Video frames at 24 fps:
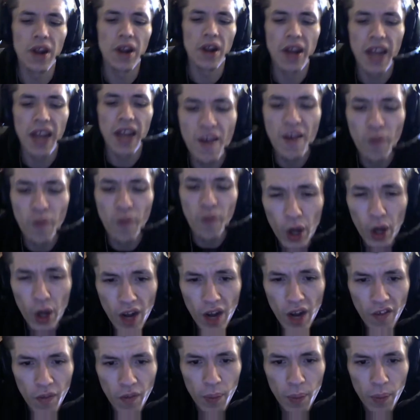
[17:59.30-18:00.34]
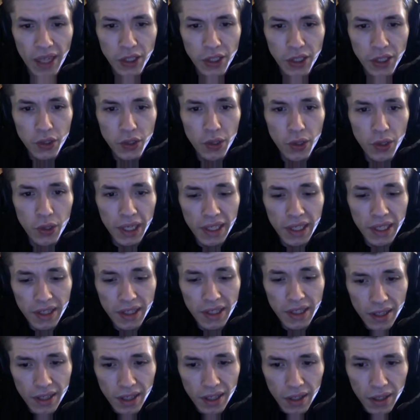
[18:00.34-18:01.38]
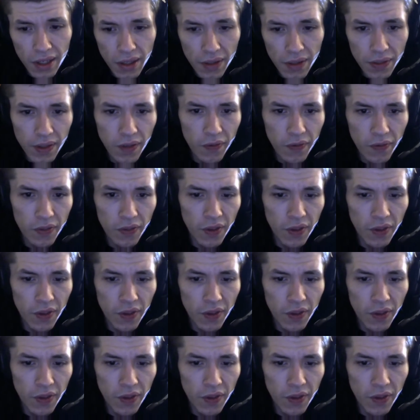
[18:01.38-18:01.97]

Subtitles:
if we're going off of base strength, the